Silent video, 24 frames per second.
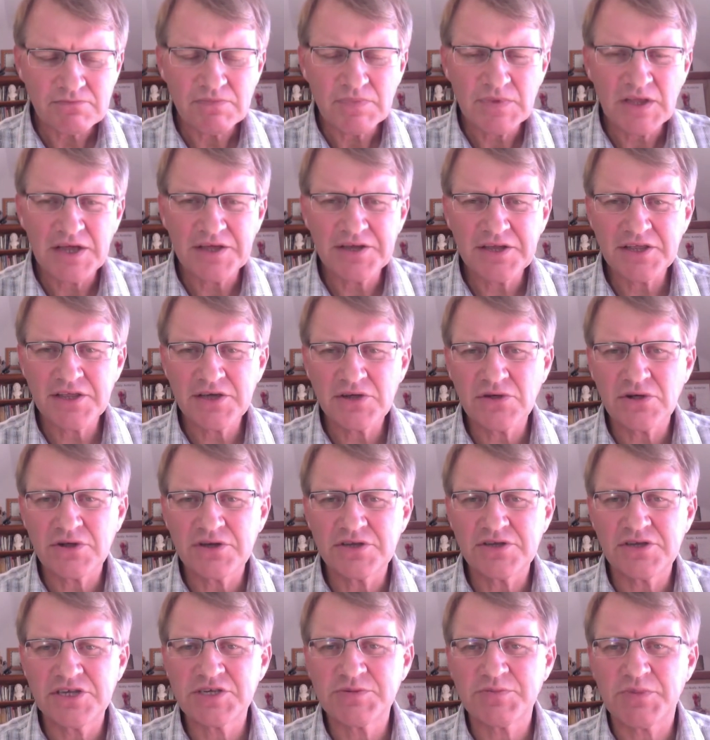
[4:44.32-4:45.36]
Another kind
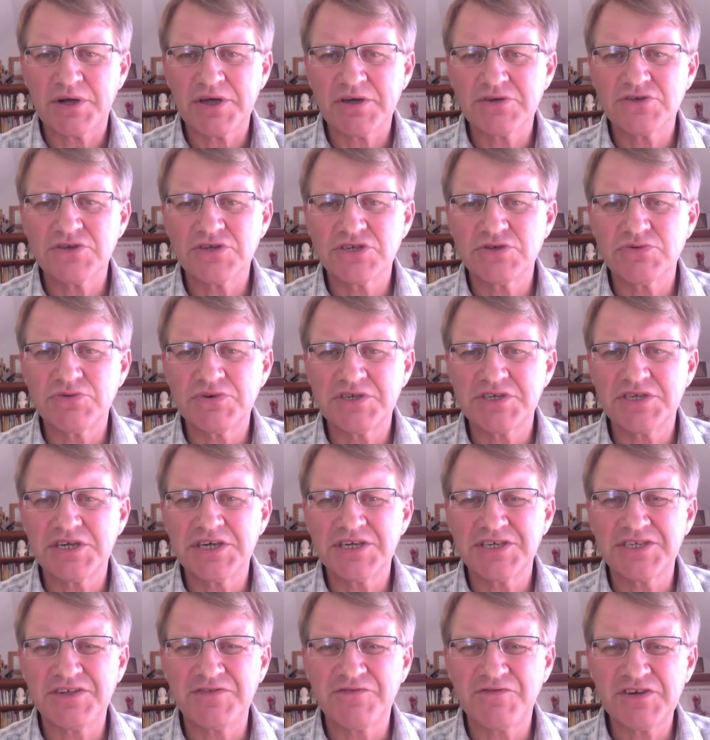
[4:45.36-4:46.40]
of dysbiosis we see
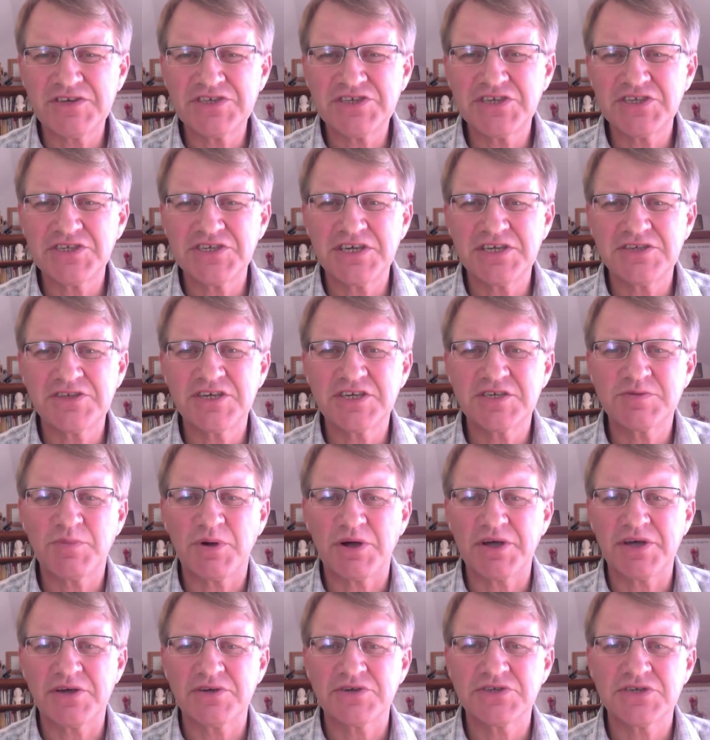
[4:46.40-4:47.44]
is deficiency
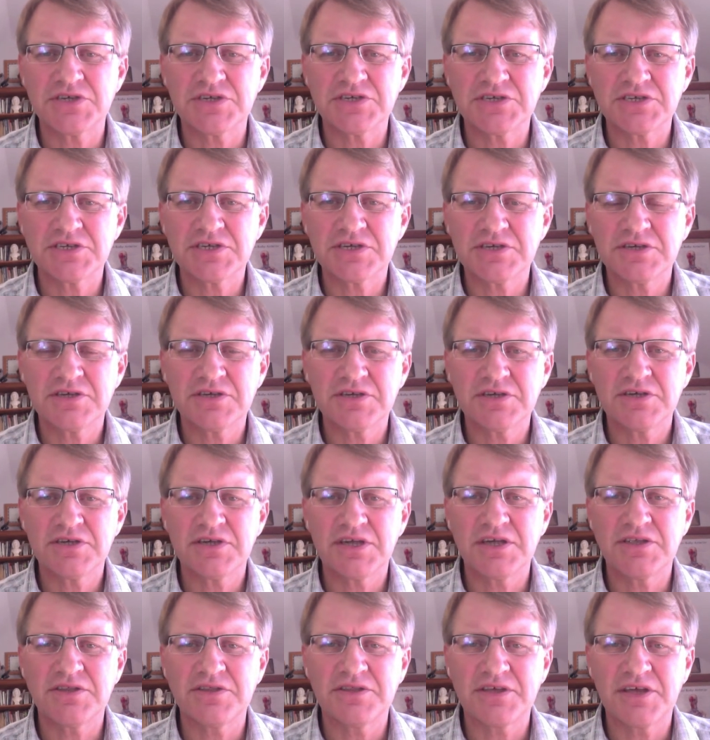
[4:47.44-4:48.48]
dysbiosis,
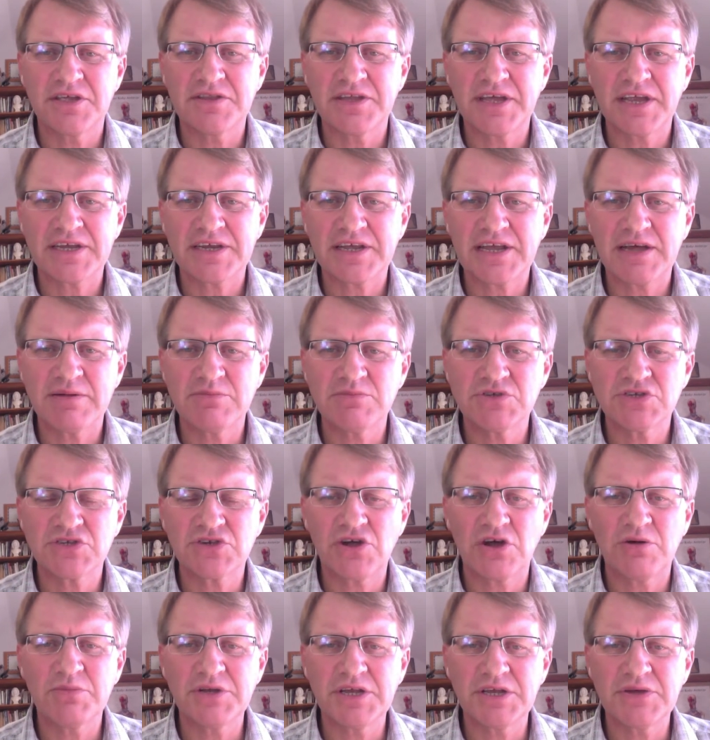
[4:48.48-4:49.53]
and, and that comes
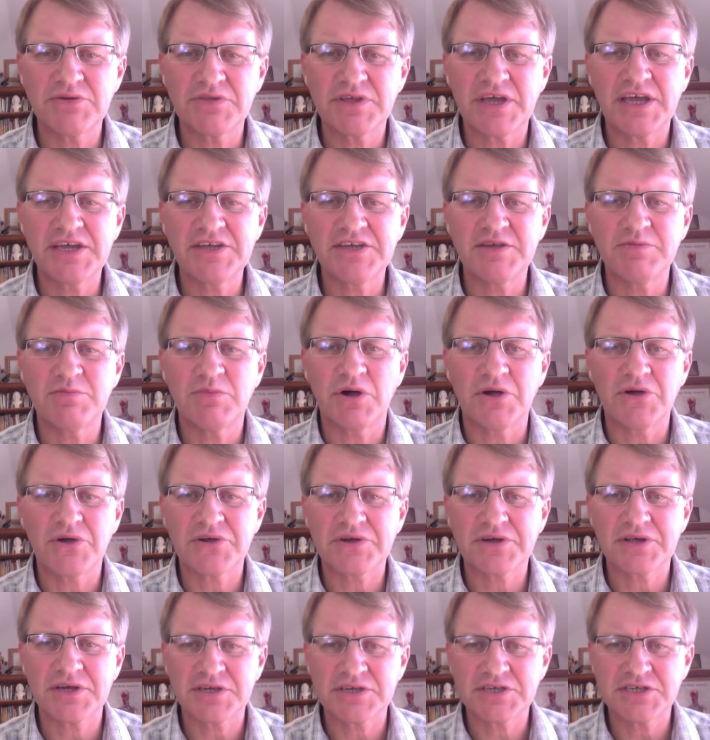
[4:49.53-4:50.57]
commonly with
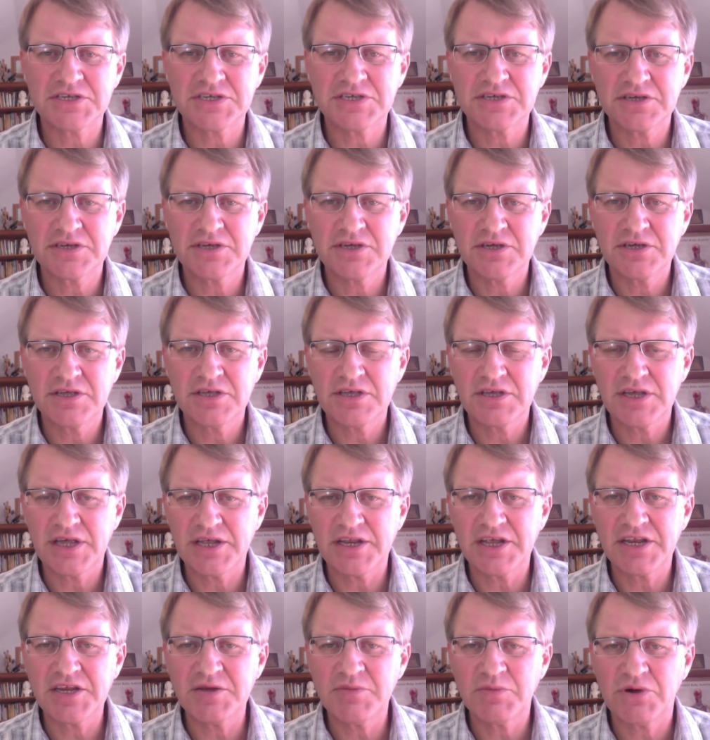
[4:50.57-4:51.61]
antibiotics.
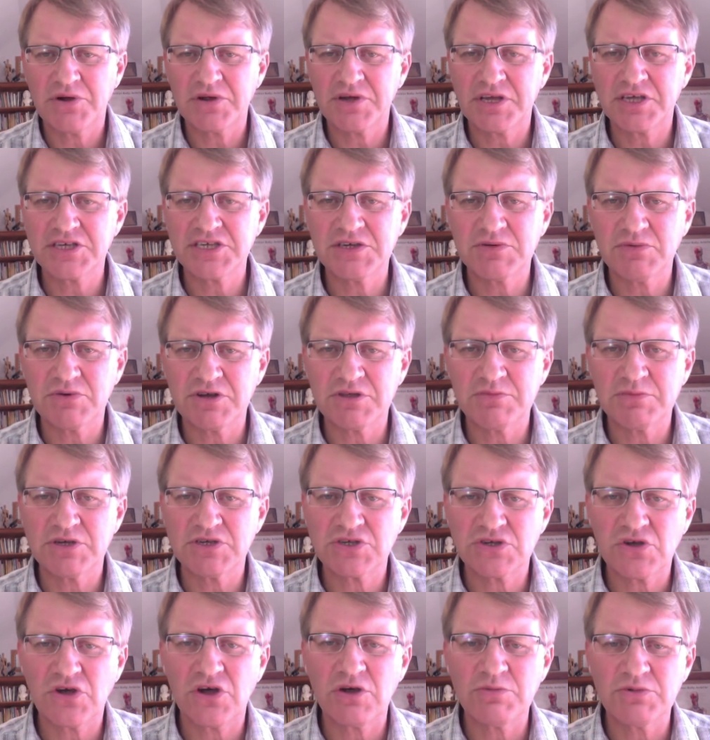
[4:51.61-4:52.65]
And antibiotics are one of the
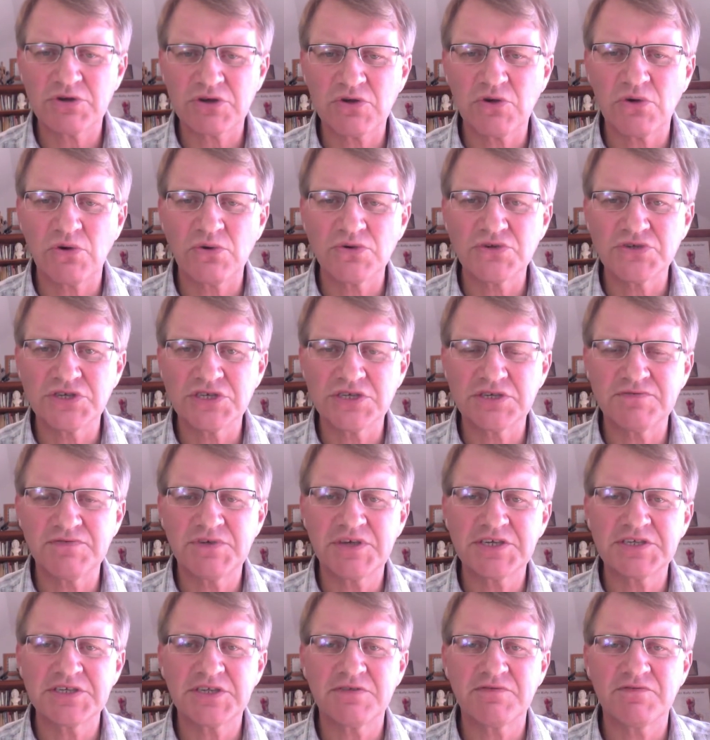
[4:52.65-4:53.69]
most common causes of
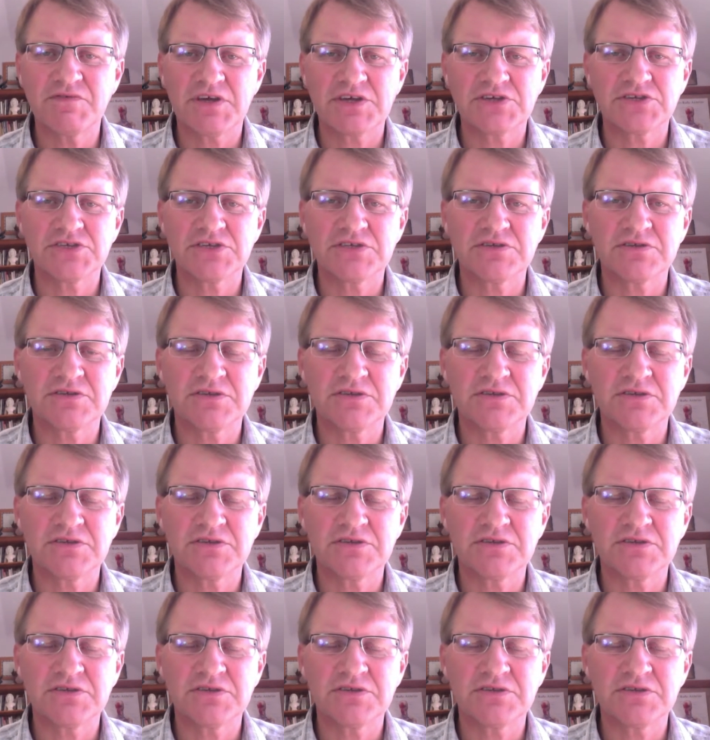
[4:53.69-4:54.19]
yeast infection.